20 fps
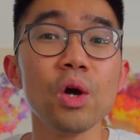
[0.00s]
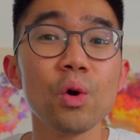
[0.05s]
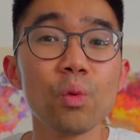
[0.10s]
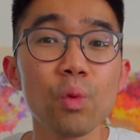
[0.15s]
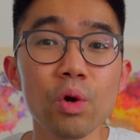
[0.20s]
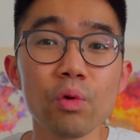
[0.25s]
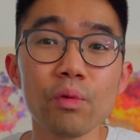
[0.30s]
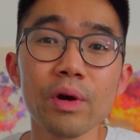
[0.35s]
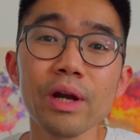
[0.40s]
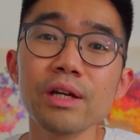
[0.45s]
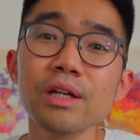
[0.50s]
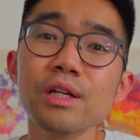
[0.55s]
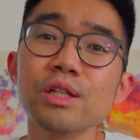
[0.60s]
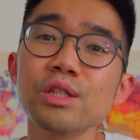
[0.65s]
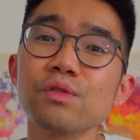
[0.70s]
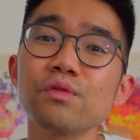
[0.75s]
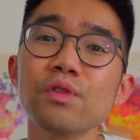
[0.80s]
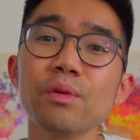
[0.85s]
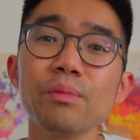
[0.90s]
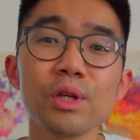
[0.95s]
What
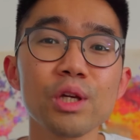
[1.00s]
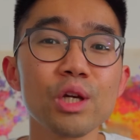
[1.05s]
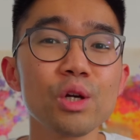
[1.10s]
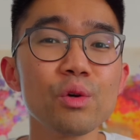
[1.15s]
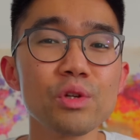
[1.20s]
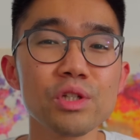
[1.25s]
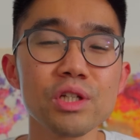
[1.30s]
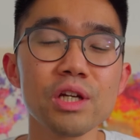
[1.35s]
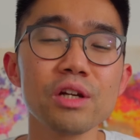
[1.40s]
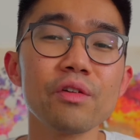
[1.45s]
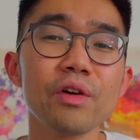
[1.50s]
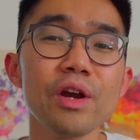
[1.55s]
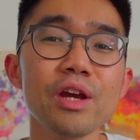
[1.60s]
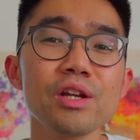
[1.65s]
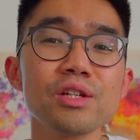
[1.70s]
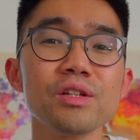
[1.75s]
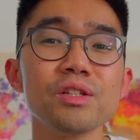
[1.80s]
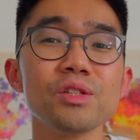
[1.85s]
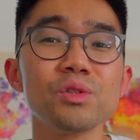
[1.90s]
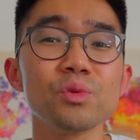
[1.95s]
rackets from the current
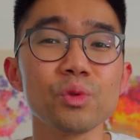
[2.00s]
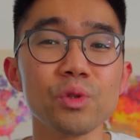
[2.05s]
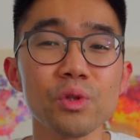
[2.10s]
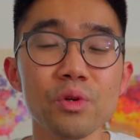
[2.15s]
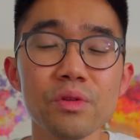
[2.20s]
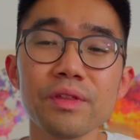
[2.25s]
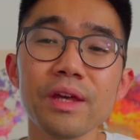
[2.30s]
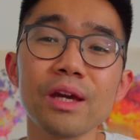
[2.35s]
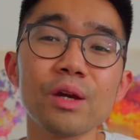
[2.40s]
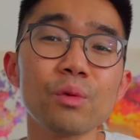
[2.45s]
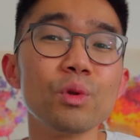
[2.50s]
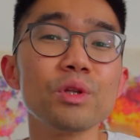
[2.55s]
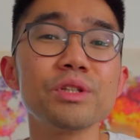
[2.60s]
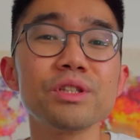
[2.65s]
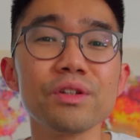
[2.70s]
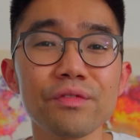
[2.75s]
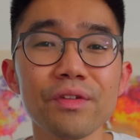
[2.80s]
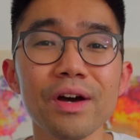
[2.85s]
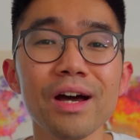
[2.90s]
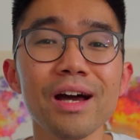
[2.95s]
generations you think will
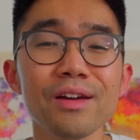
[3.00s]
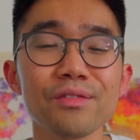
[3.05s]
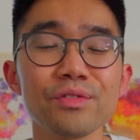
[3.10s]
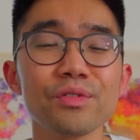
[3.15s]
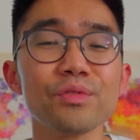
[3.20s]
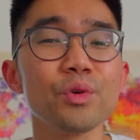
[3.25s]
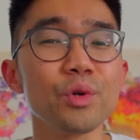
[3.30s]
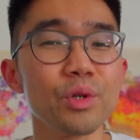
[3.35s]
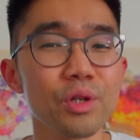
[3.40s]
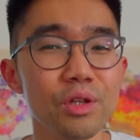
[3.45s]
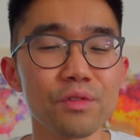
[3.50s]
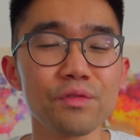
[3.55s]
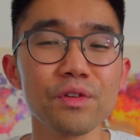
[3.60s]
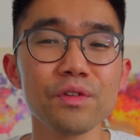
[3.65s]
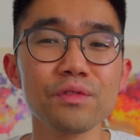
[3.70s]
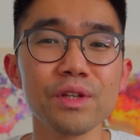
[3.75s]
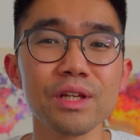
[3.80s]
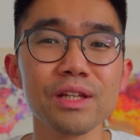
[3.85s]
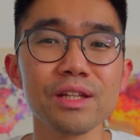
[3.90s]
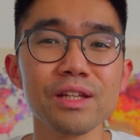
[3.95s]
survive for another
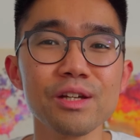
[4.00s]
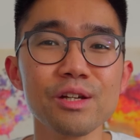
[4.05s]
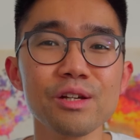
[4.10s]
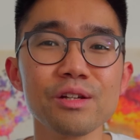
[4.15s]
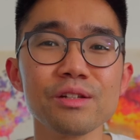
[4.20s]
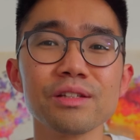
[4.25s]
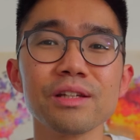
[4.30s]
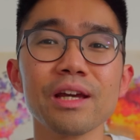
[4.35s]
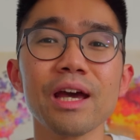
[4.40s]
15 years,